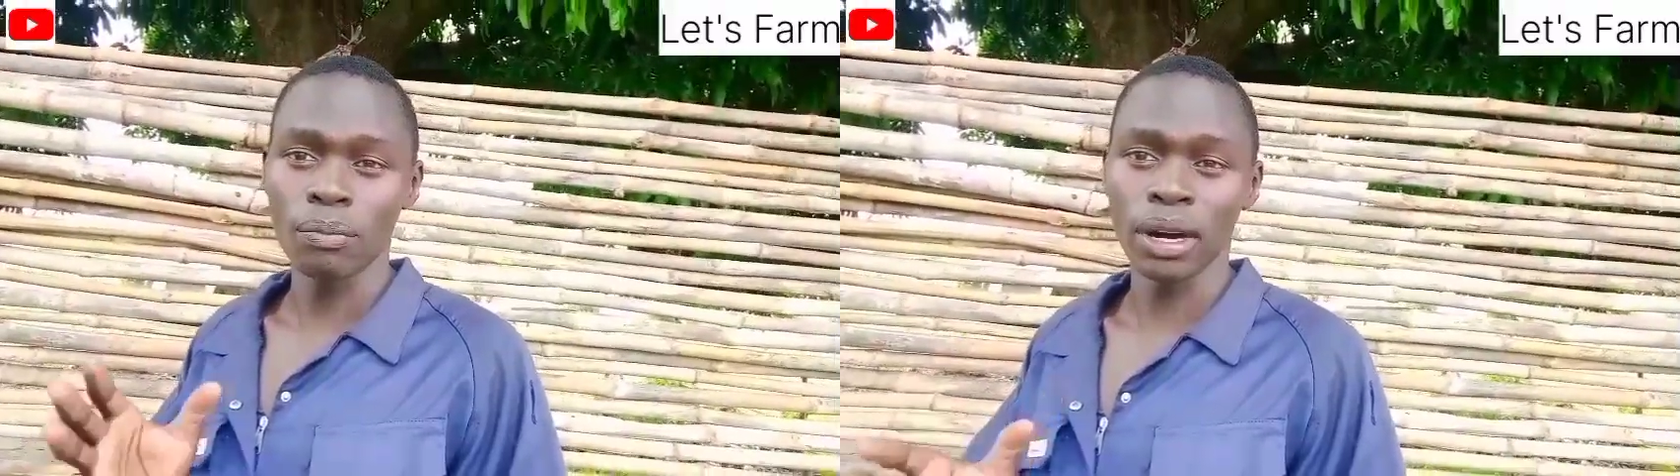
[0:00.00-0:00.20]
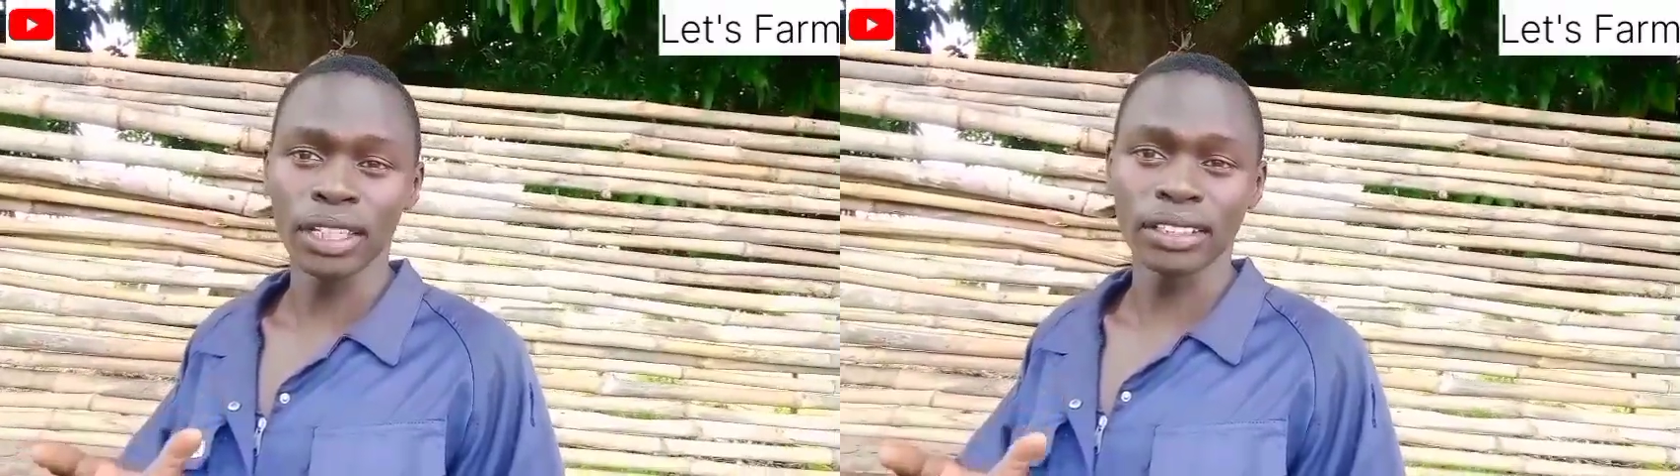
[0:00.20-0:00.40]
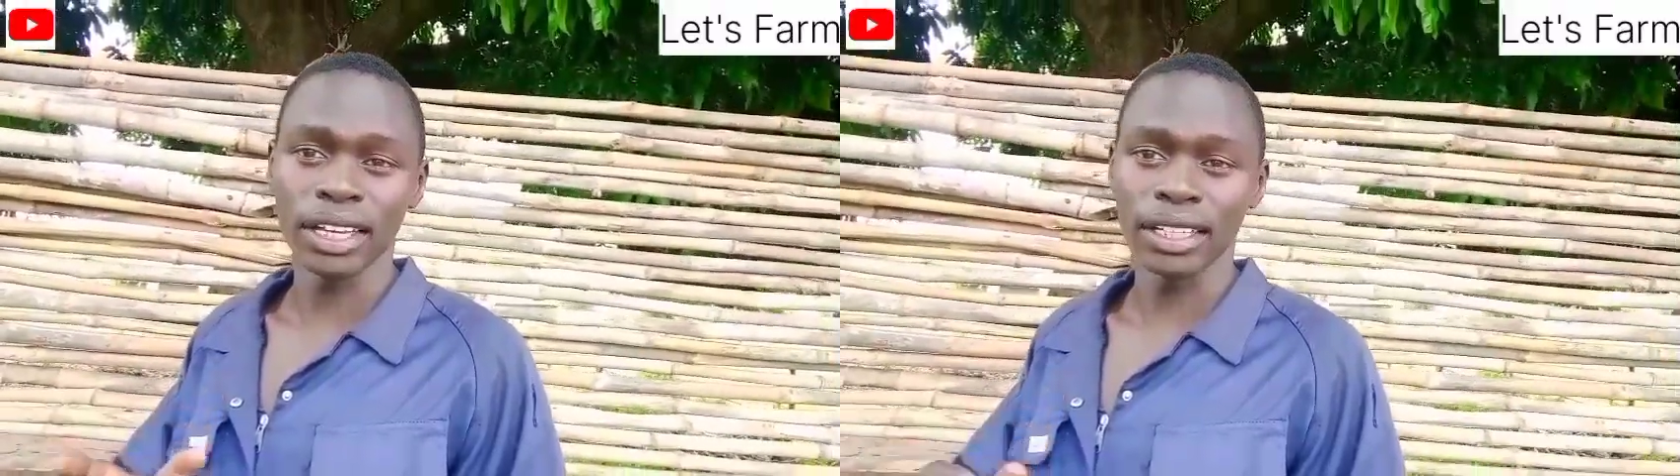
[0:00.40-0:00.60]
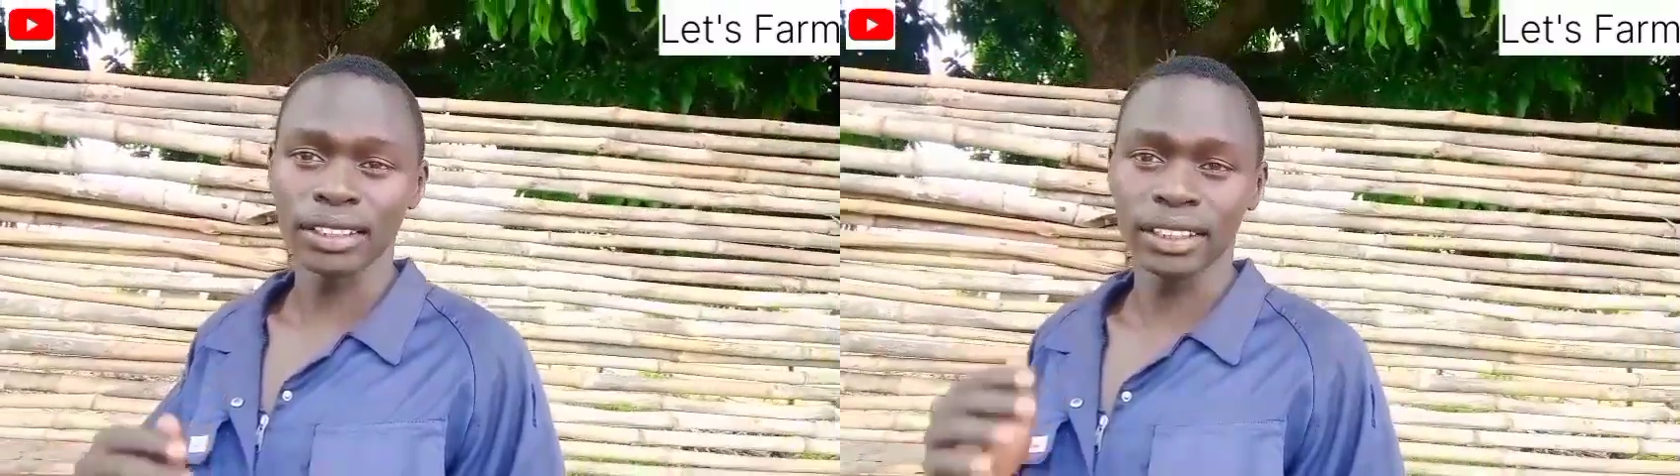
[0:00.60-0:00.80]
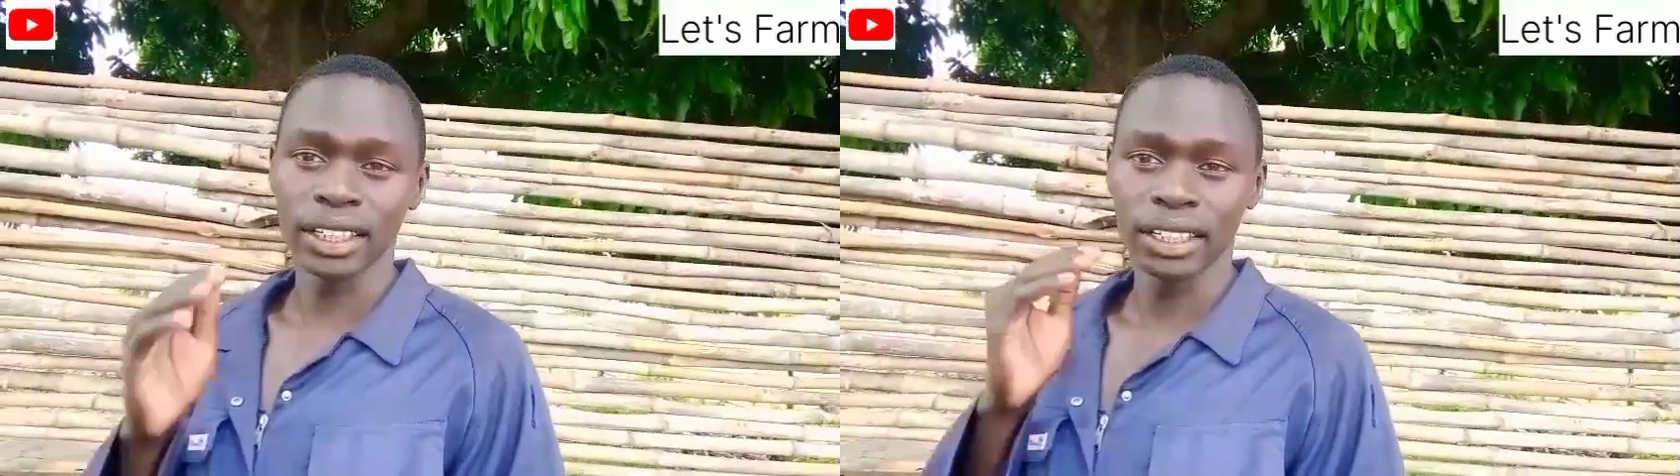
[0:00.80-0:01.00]
birds
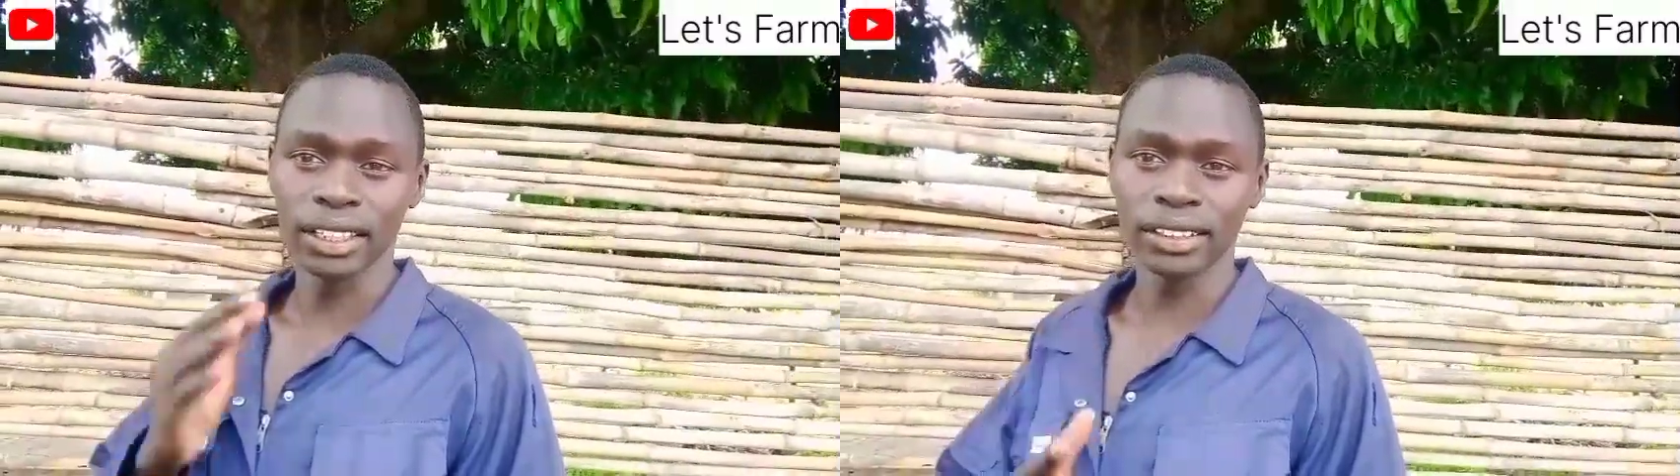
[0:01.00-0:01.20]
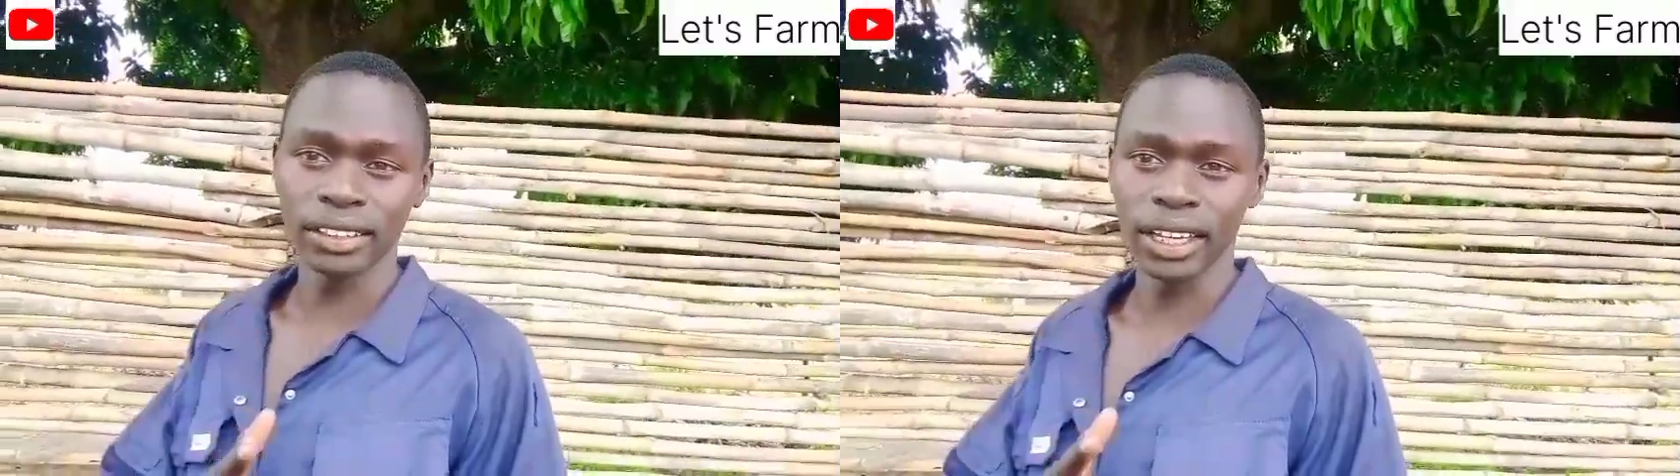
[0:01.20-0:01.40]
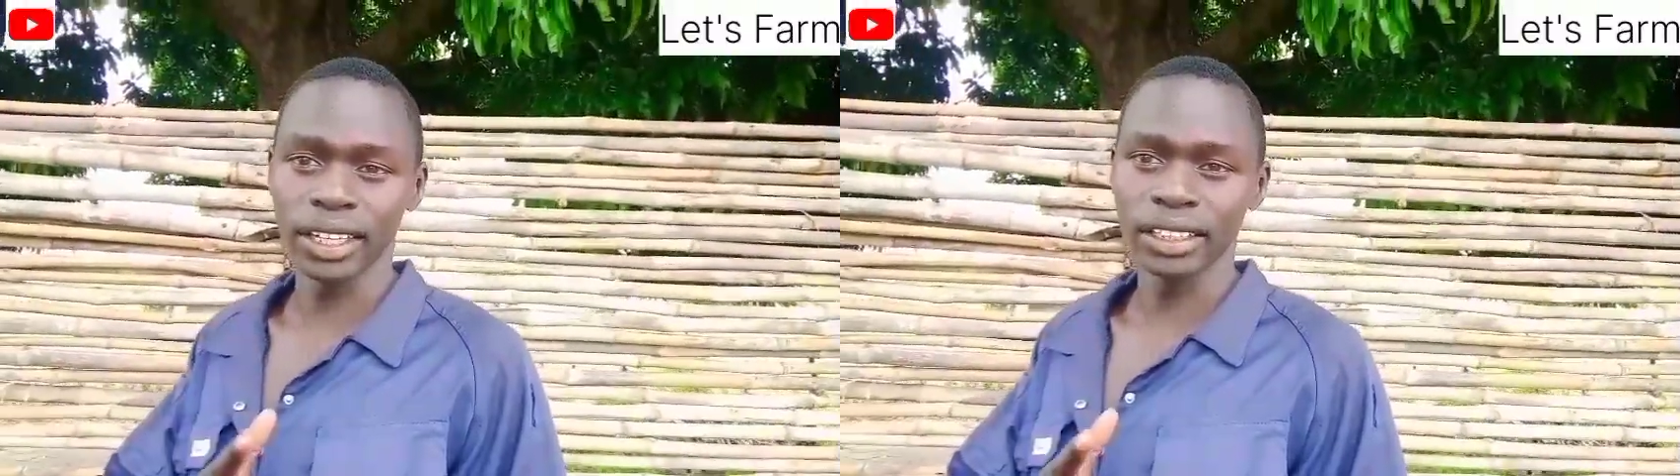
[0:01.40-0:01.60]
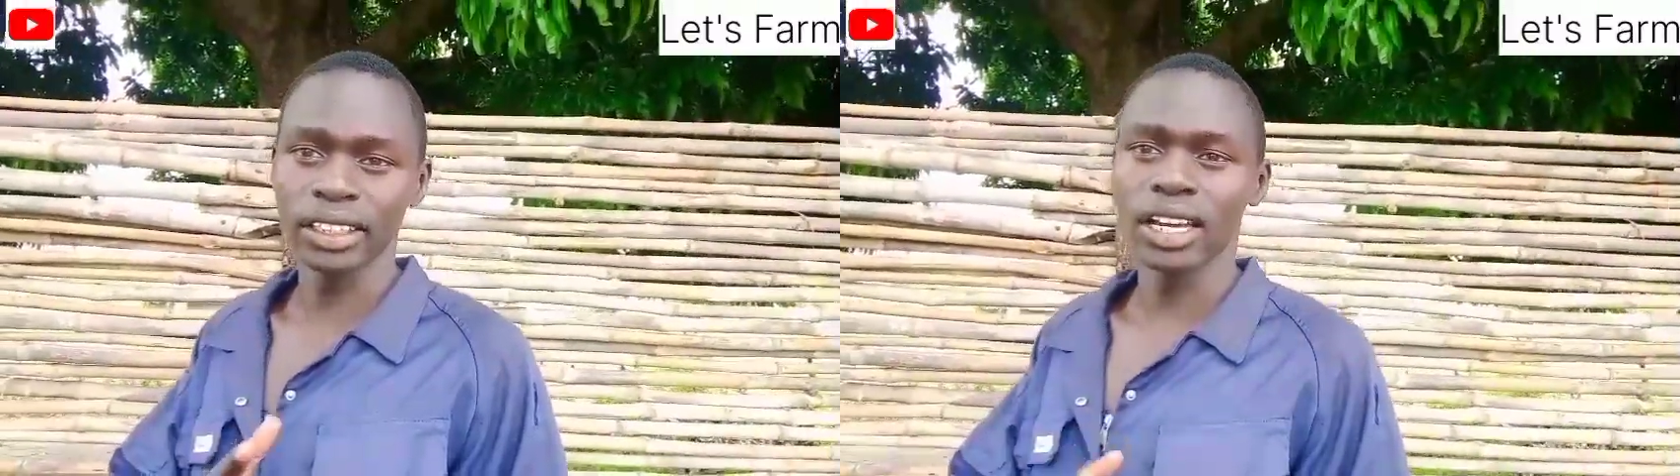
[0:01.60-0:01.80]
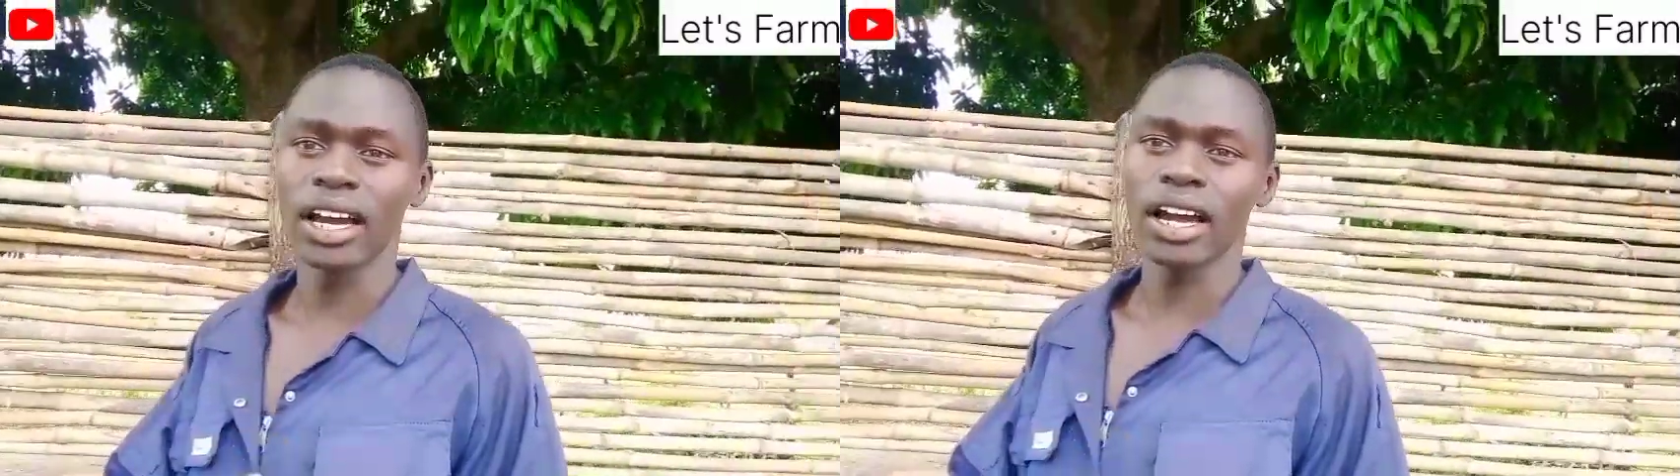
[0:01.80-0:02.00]
at this age